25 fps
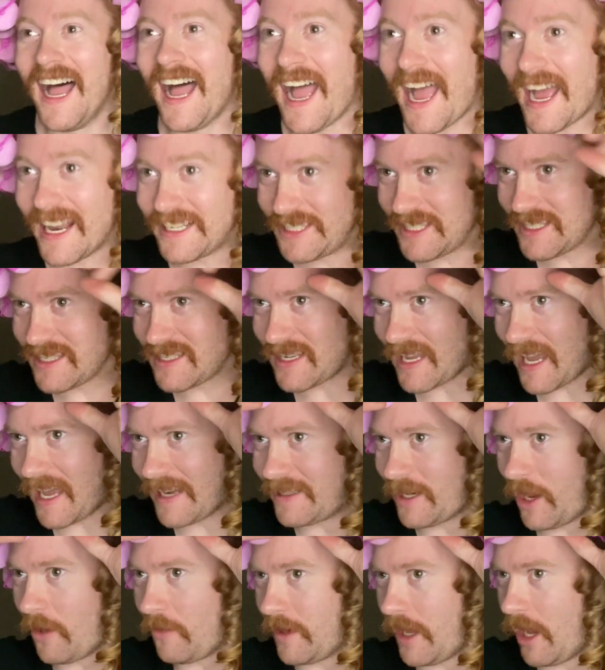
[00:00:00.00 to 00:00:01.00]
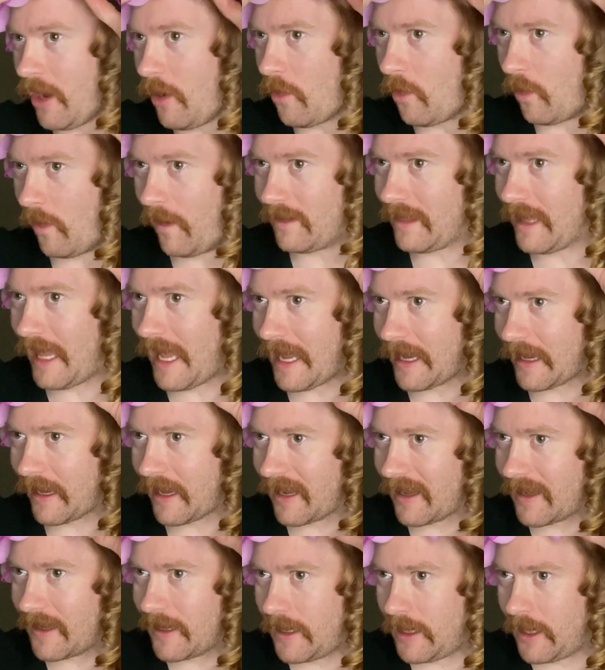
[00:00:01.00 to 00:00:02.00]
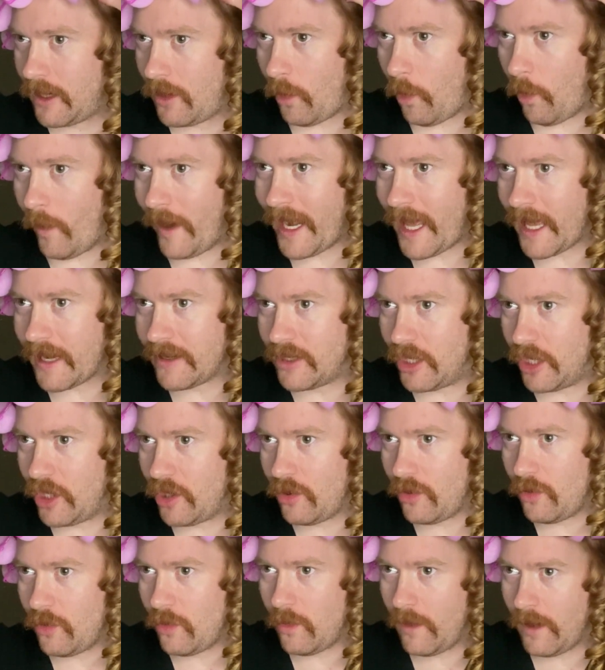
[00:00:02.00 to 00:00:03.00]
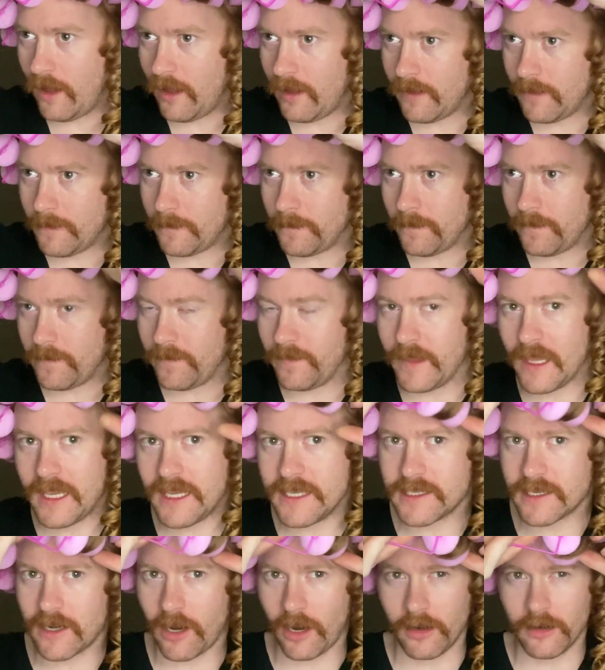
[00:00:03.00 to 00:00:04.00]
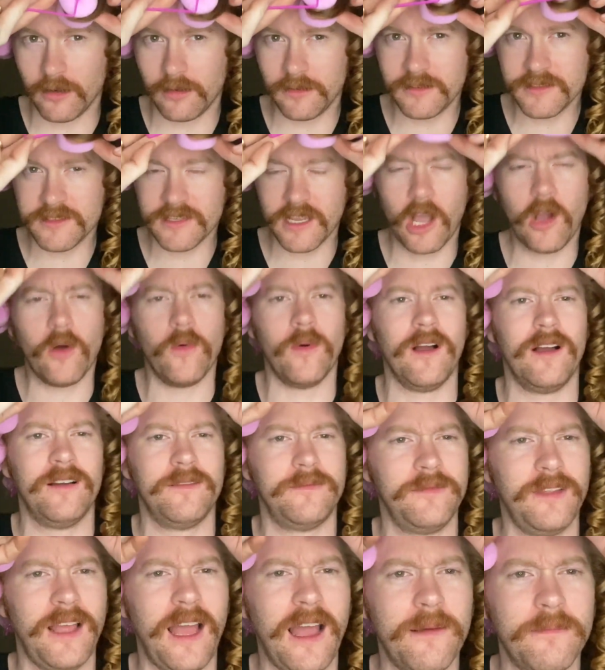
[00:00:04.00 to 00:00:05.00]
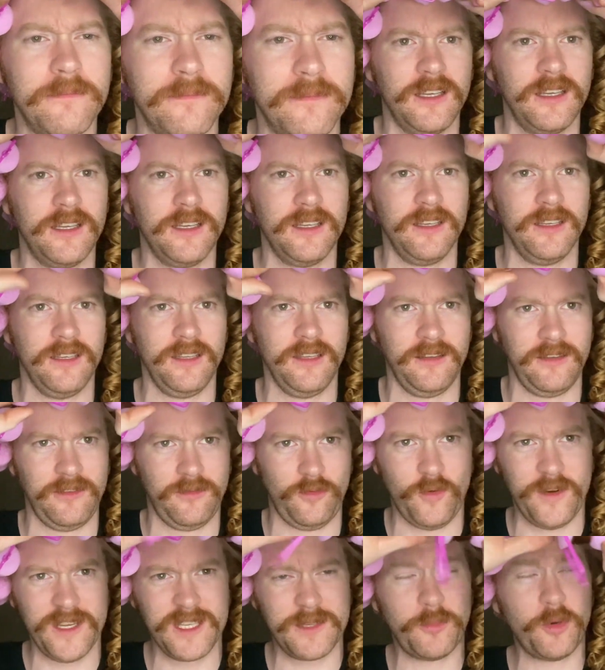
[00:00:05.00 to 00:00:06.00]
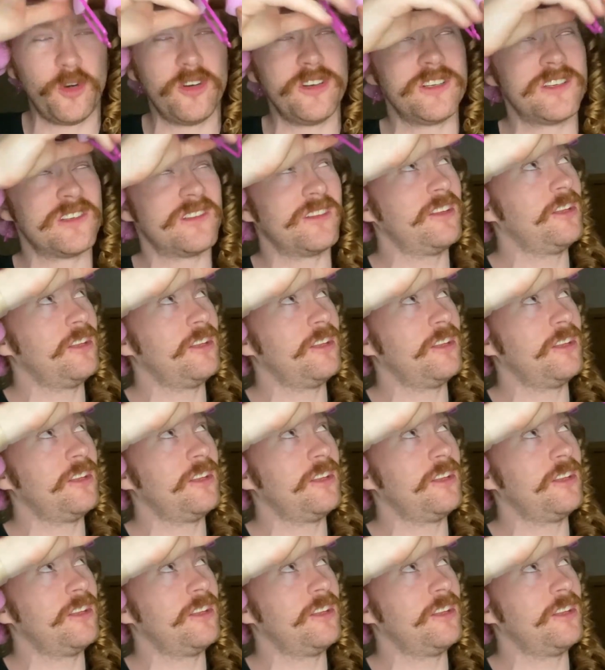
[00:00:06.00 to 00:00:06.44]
I don't know. Like... When I do these curls, oh, I'm whispering just a